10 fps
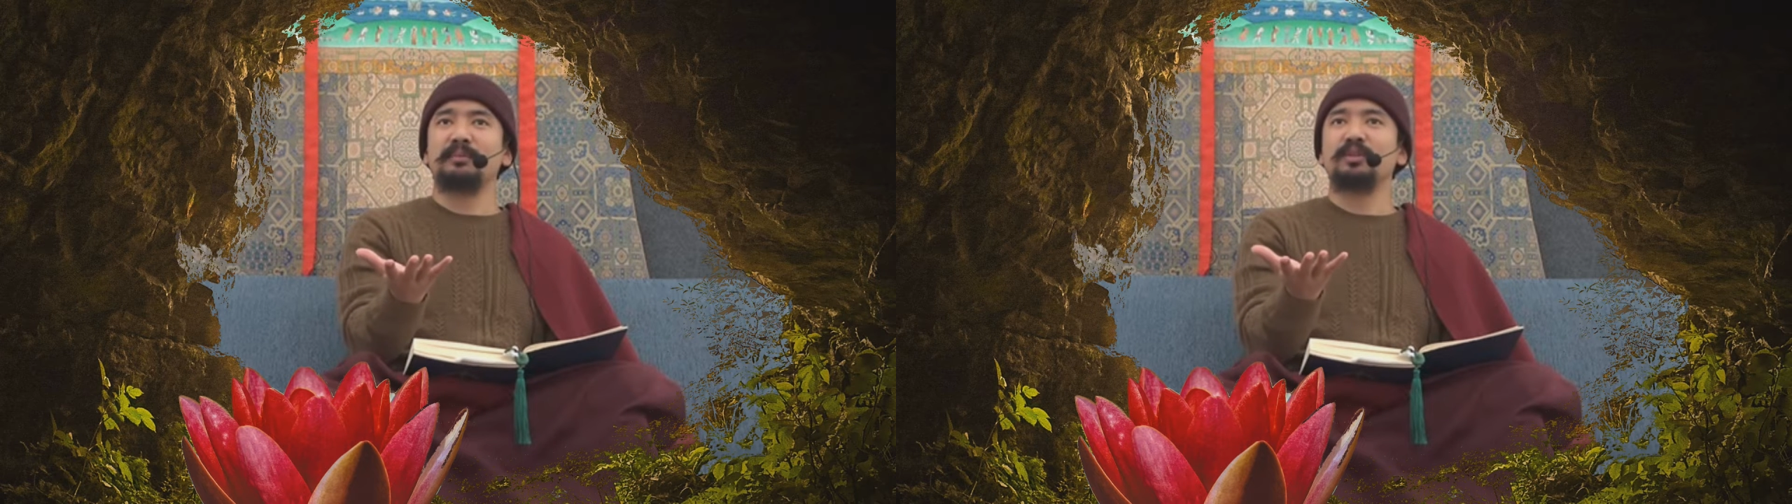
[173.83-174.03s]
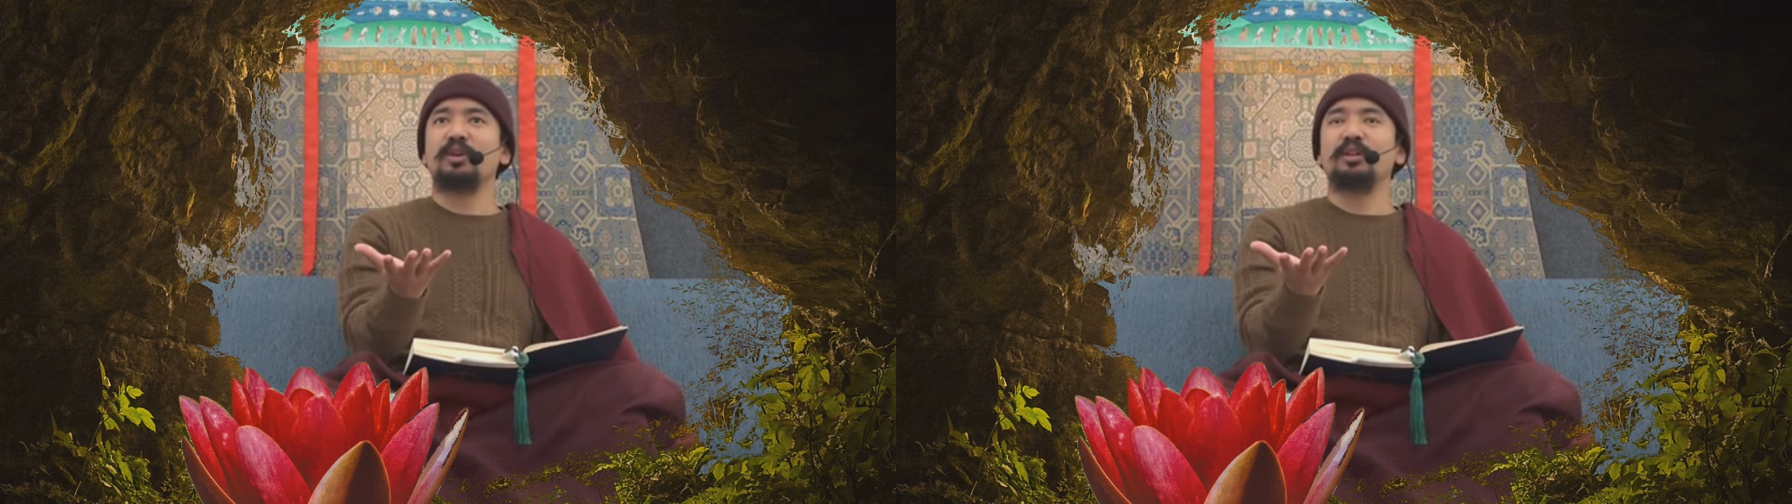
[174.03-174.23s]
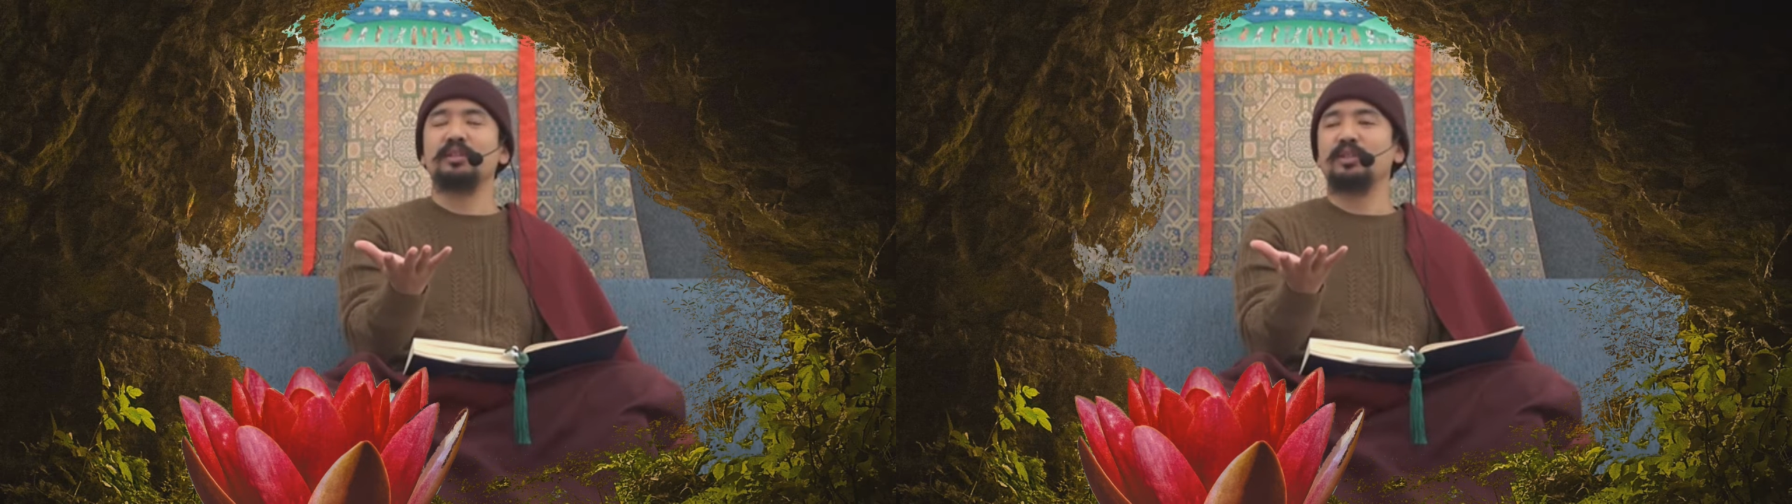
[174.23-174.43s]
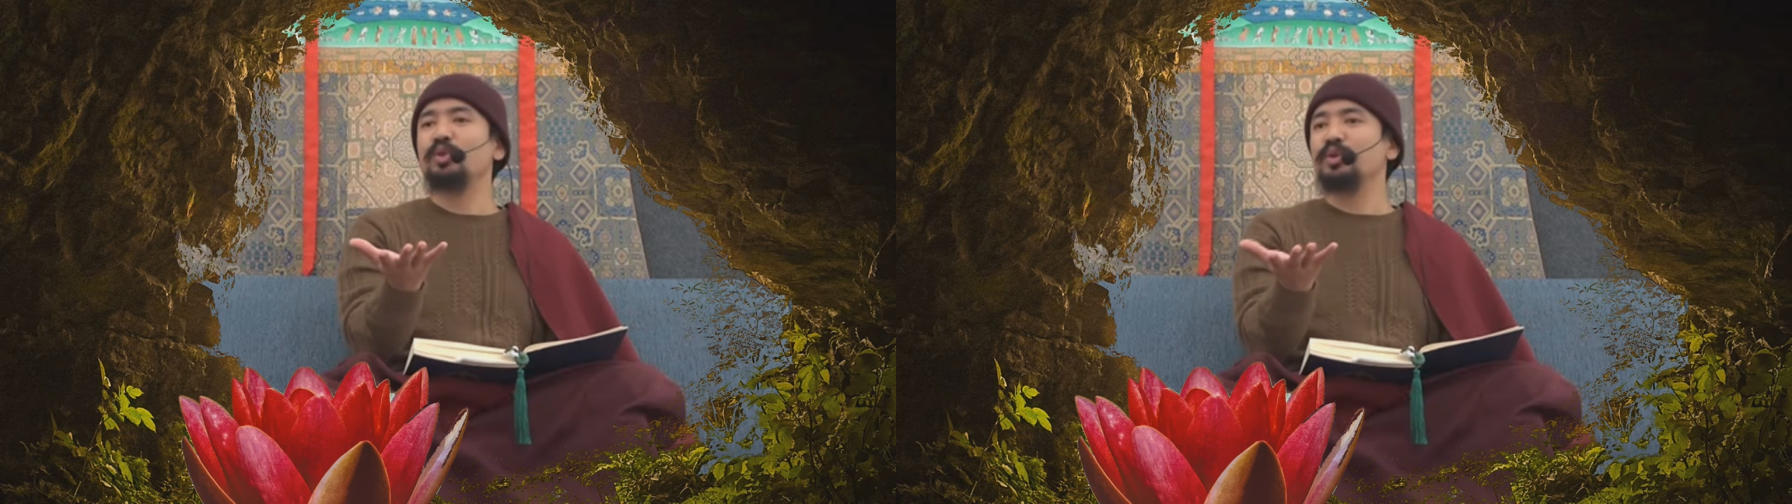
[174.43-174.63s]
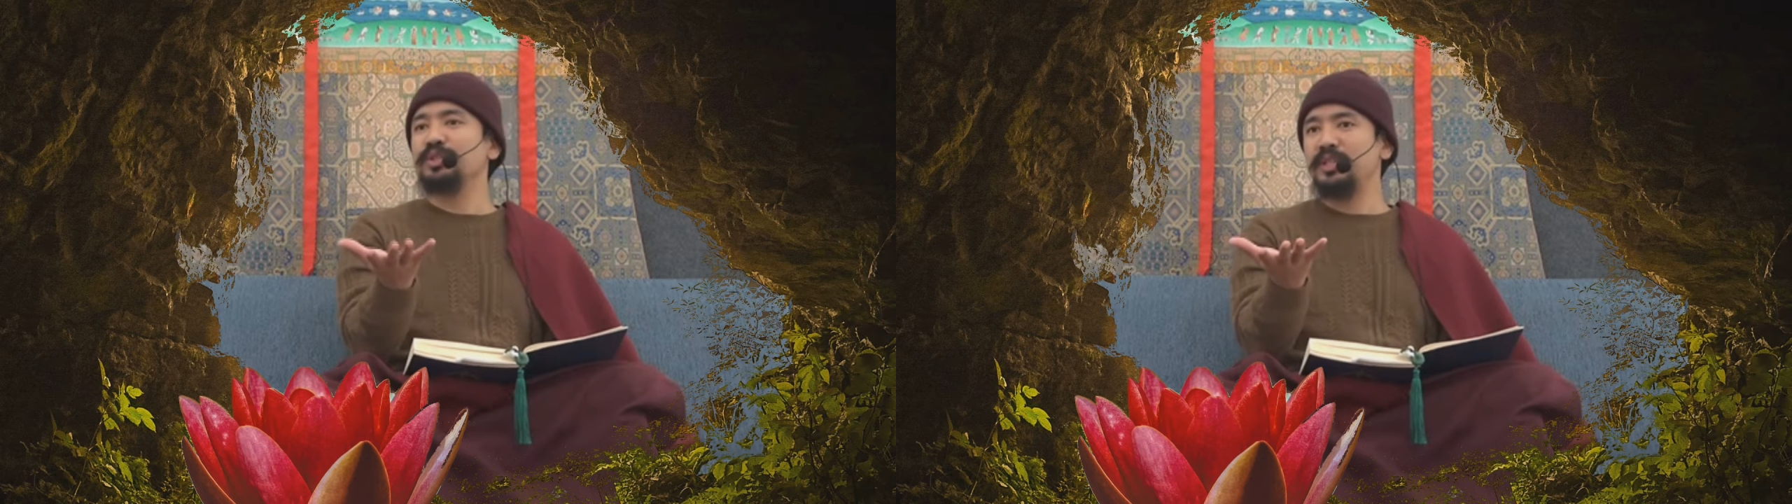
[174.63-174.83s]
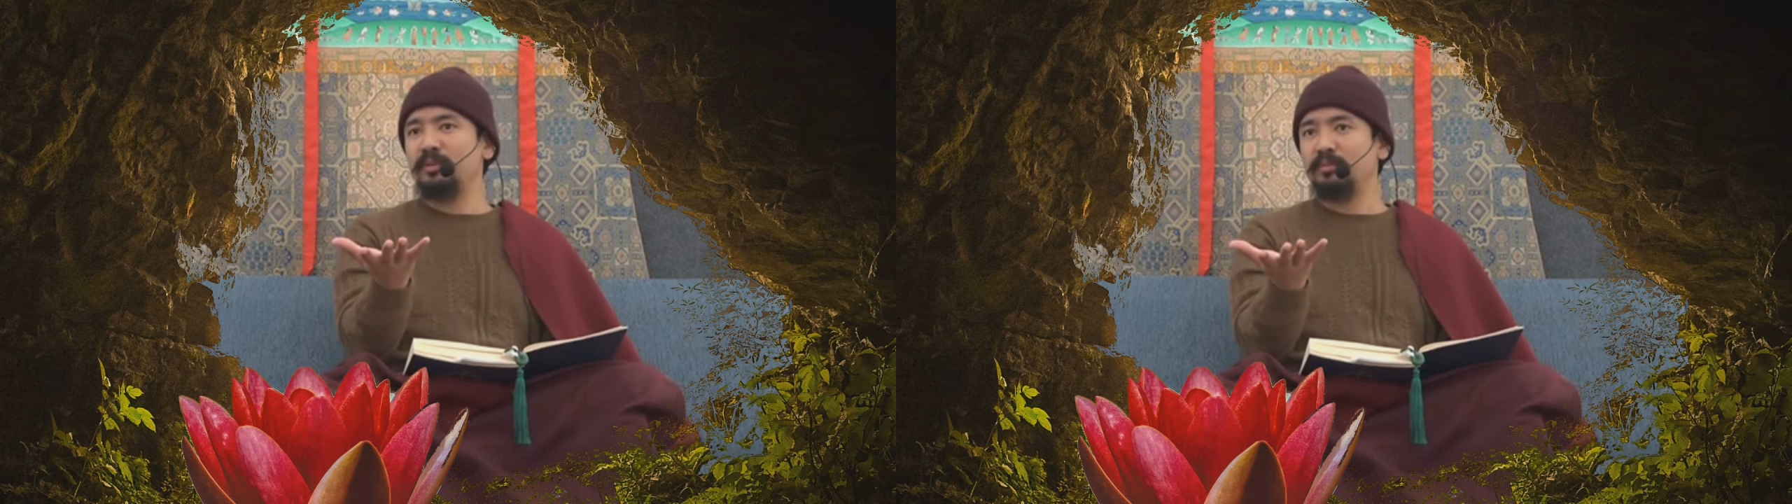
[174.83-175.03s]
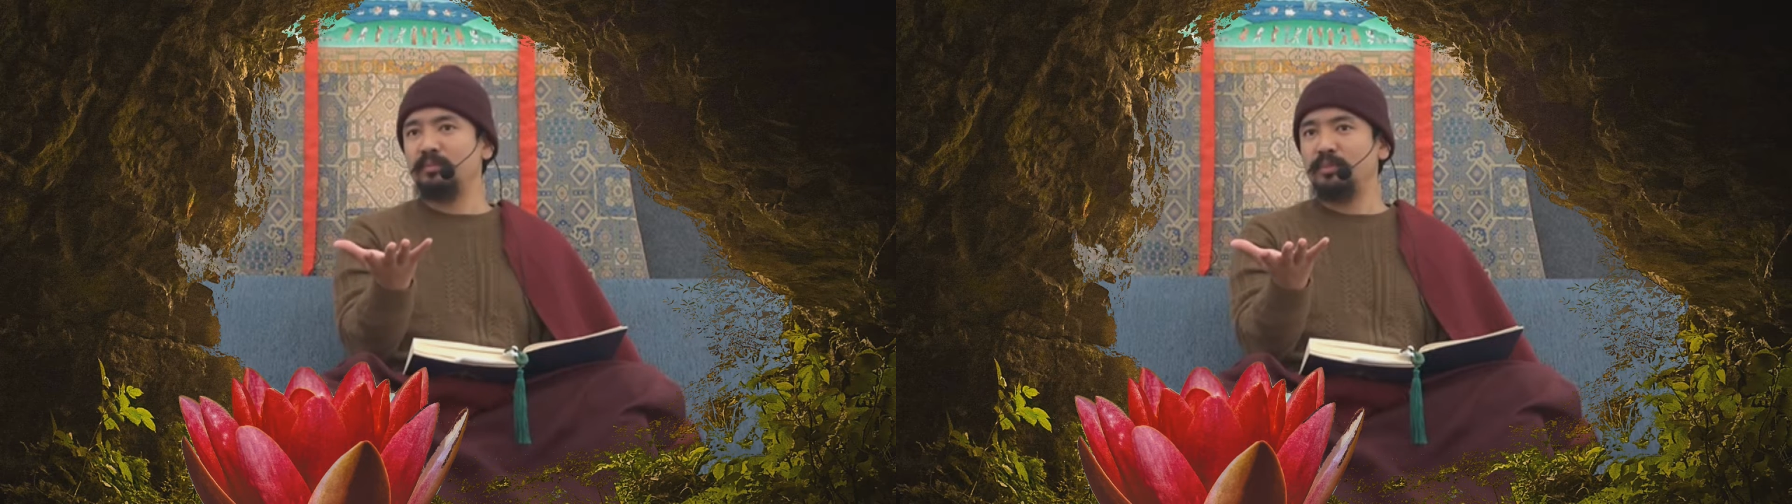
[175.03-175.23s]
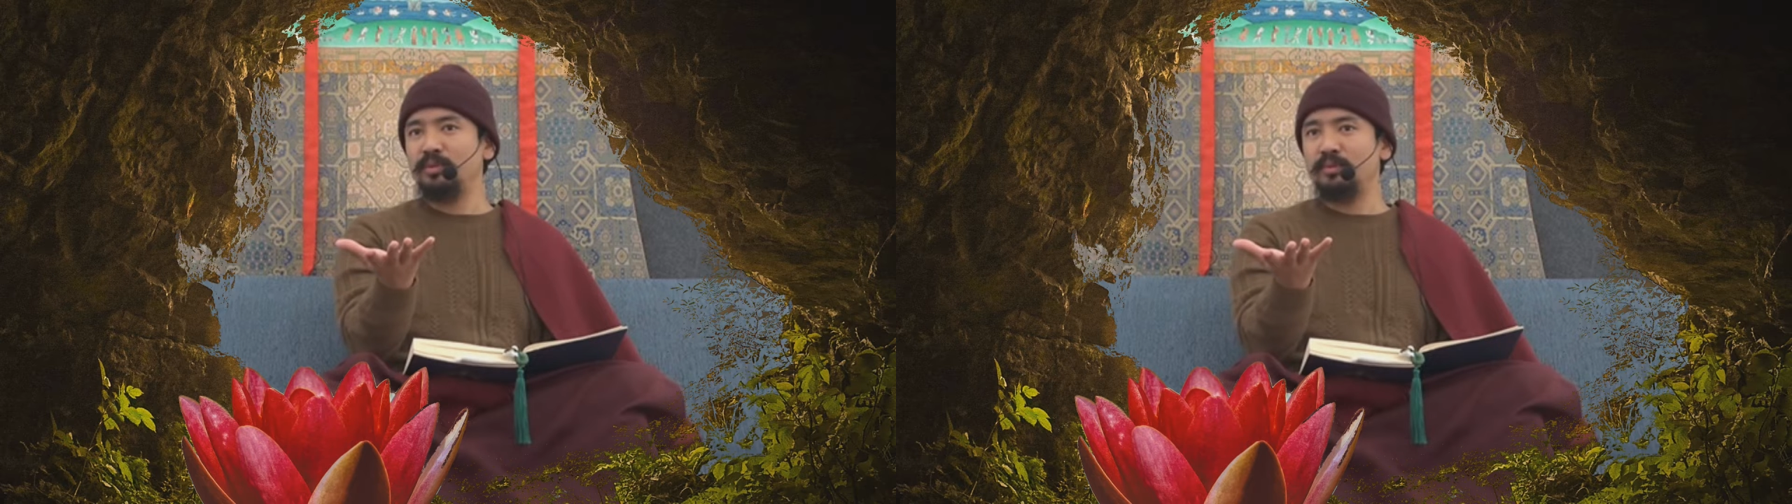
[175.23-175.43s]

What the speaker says: sometimes it's called Dorje.